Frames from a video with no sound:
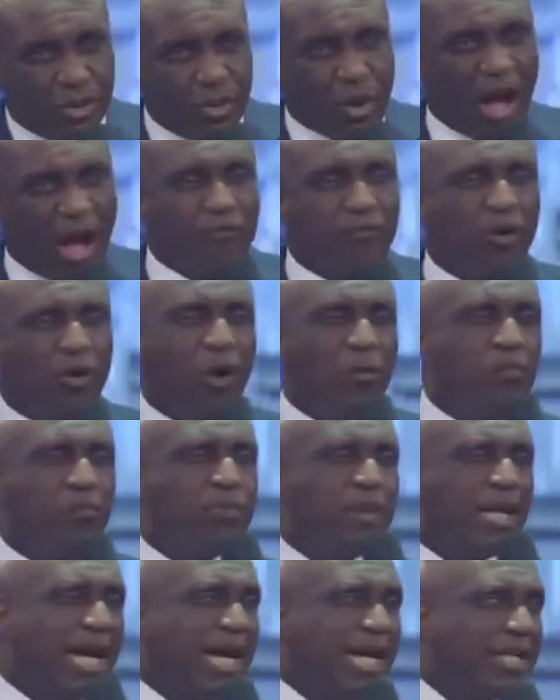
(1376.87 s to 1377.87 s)
You have
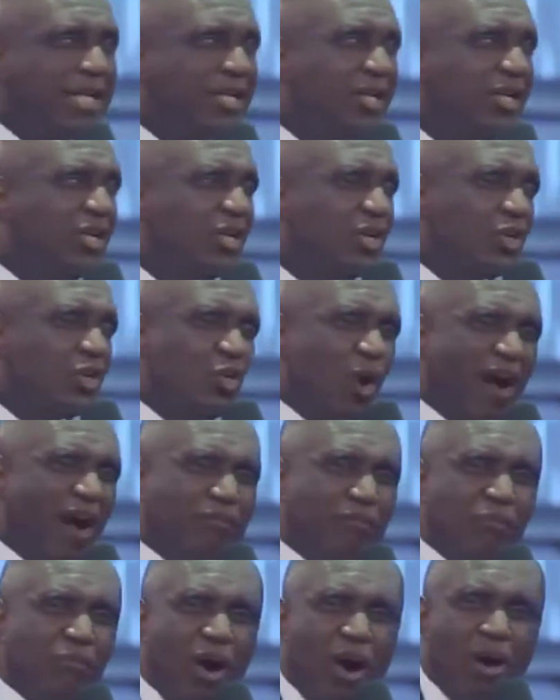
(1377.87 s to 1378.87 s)
complained, you
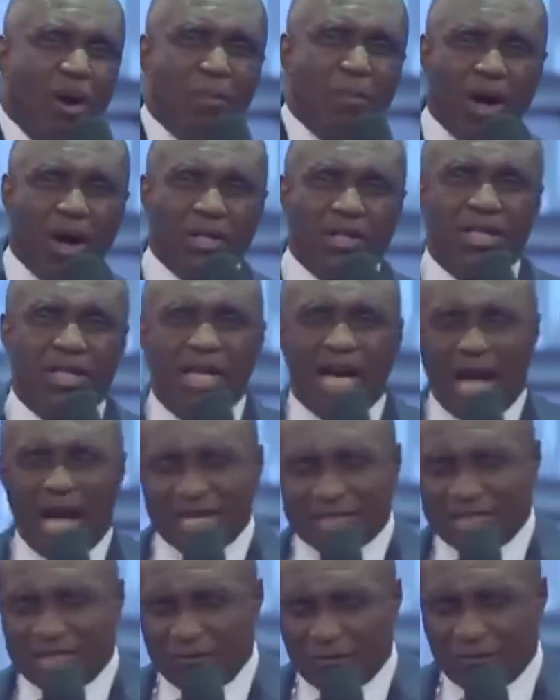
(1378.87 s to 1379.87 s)
have murmured
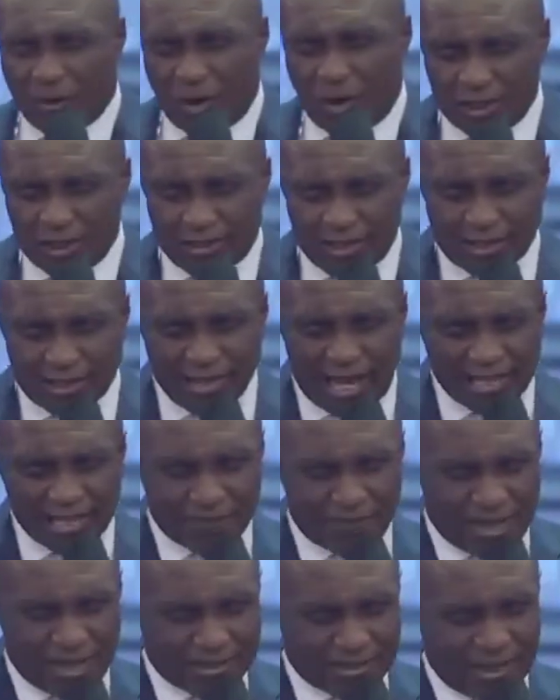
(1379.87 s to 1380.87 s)
as if God is a
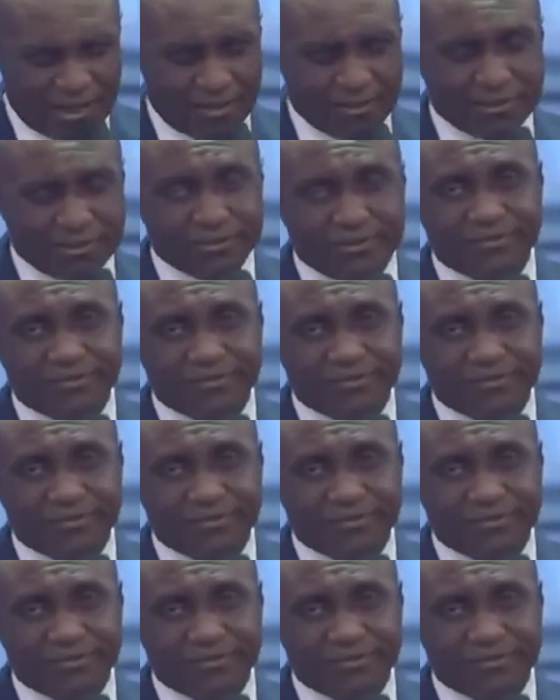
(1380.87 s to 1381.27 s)
tax master.